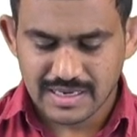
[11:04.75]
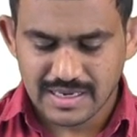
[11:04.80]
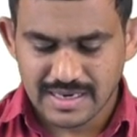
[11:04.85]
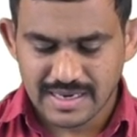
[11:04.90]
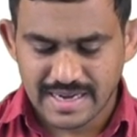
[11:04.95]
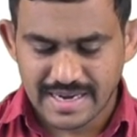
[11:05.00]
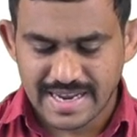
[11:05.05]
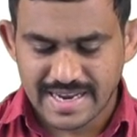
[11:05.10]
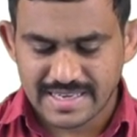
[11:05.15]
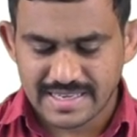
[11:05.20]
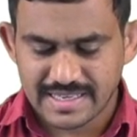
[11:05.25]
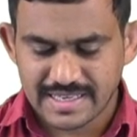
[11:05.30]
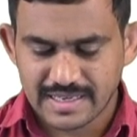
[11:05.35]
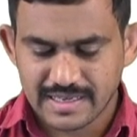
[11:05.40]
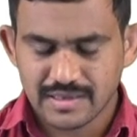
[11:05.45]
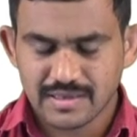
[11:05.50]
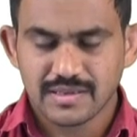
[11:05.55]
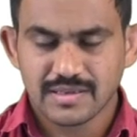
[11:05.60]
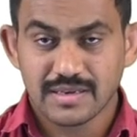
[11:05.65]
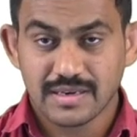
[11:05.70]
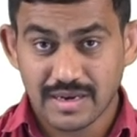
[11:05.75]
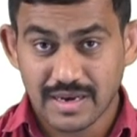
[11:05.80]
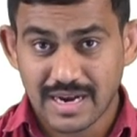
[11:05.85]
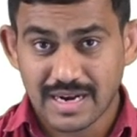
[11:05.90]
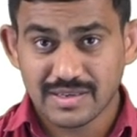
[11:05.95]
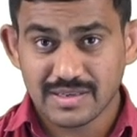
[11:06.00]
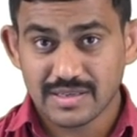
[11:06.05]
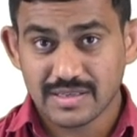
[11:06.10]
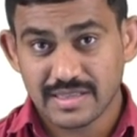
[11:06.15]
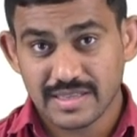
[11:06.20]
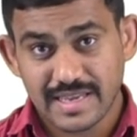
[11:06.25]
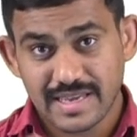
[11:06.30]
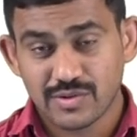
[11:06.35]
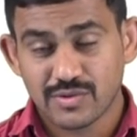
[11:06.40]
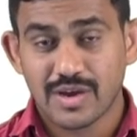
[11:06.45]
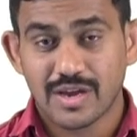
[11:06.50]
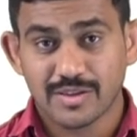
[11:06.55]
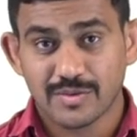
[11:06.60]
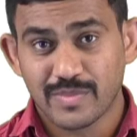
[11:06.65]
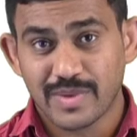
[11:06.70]
90. Not there
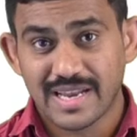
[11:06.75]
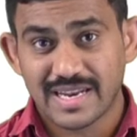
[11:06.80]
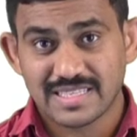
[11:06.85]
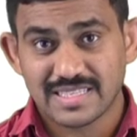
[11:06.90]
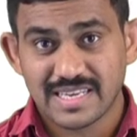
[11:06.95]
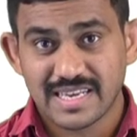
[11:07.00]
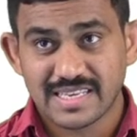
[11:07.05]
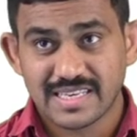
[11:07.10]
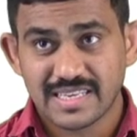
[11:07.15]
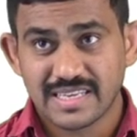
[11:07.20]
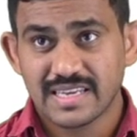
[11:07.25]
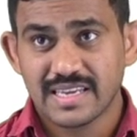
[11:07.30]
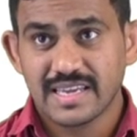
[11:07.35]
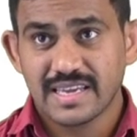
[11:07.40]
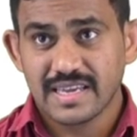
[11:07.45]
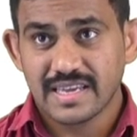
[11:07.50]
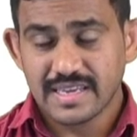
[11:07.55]
we have the minus 90.